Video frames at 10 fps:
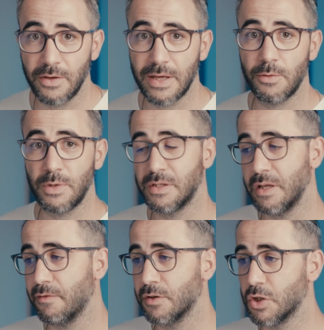you can
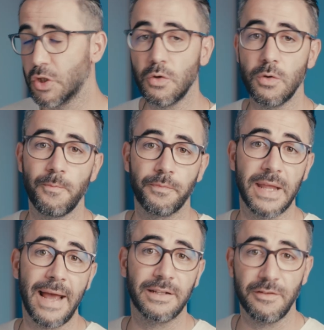receive two
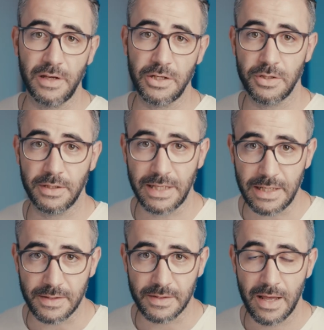activation
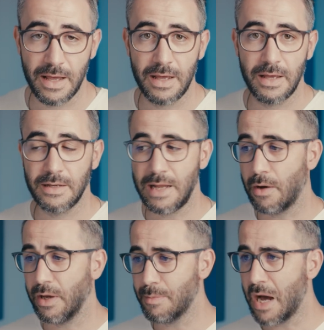keys.
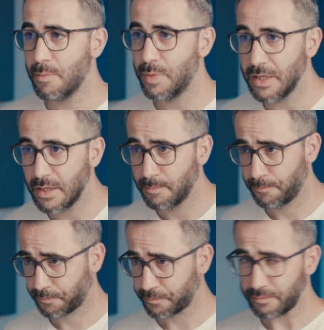Now, in my opinion,
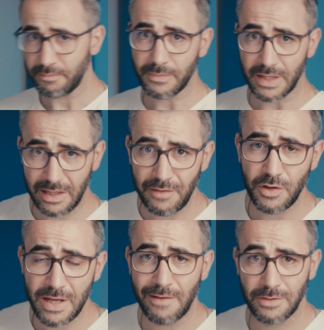if
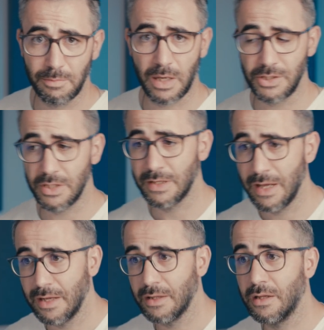you have the budget,
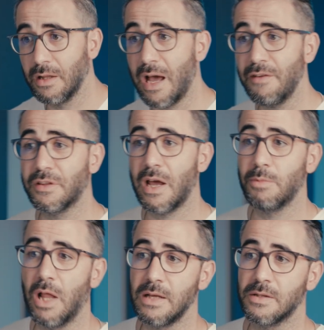the lifetime
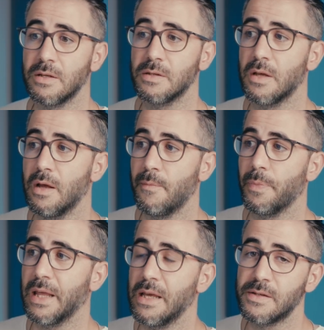license
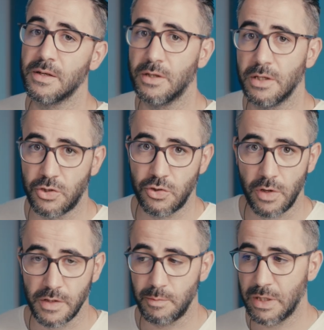is a good
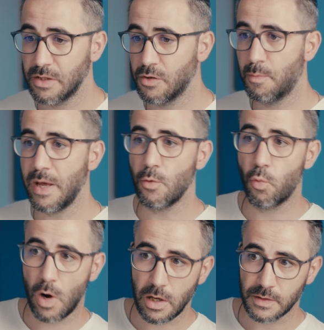choice because you pay
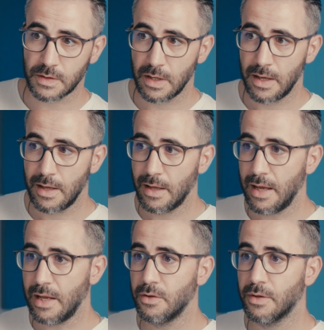once
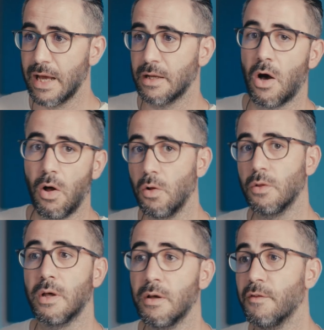and you get all
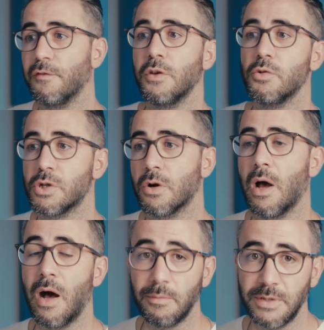the future
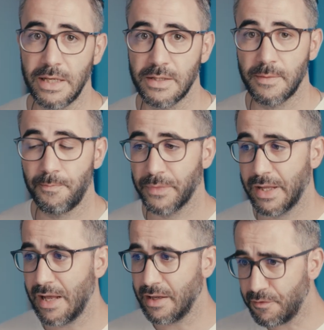updates.
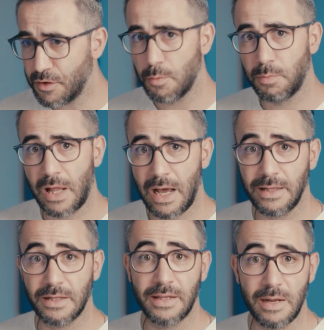And if you apply
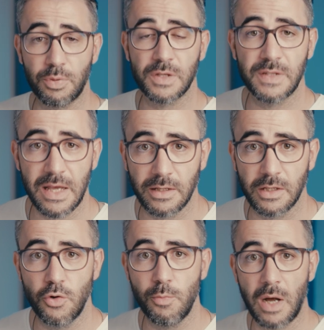the 10%
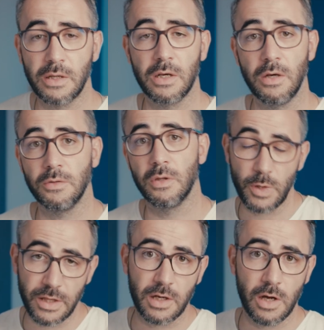coupon code
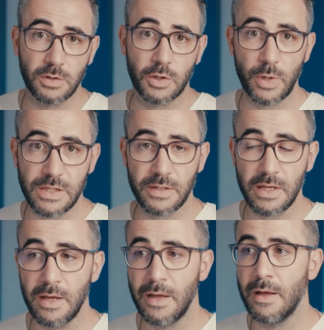with the code
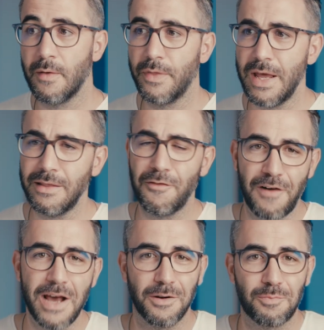CRISTI, then the
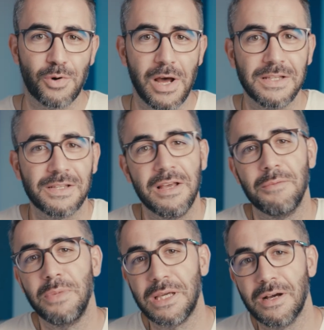final price
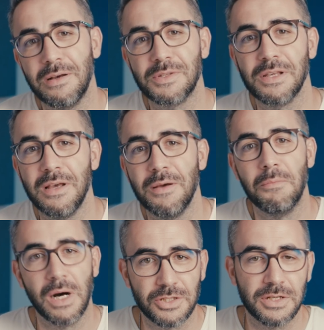becomes
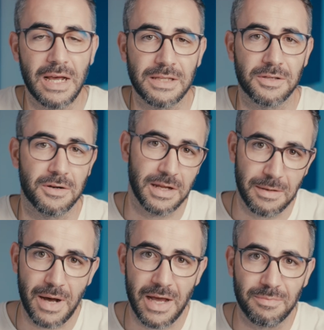much nicer, in
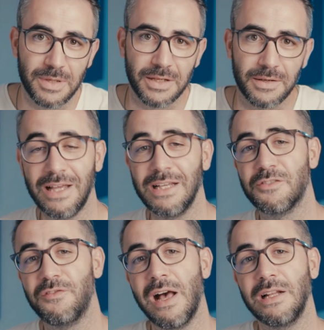my opinion. It's
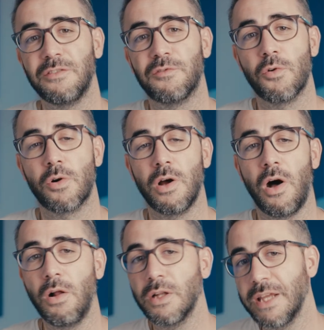valid for
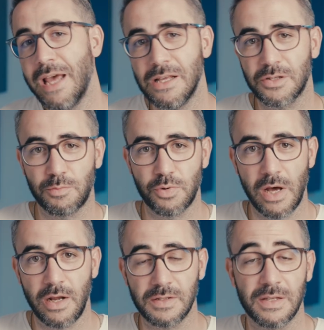all of the Dehancer
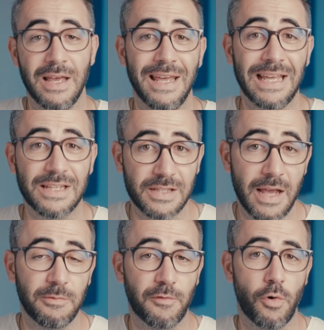products
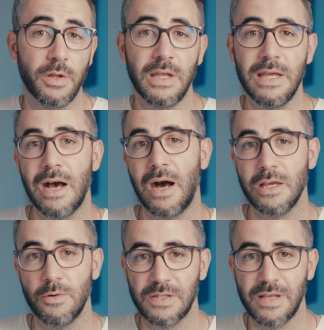except for the
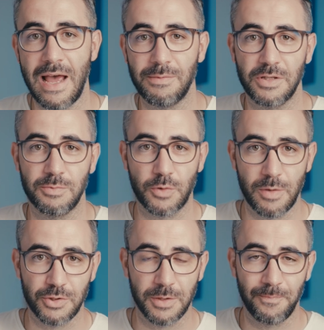iOS app
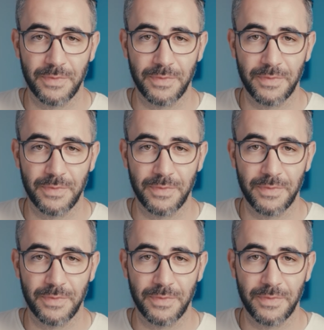subscription.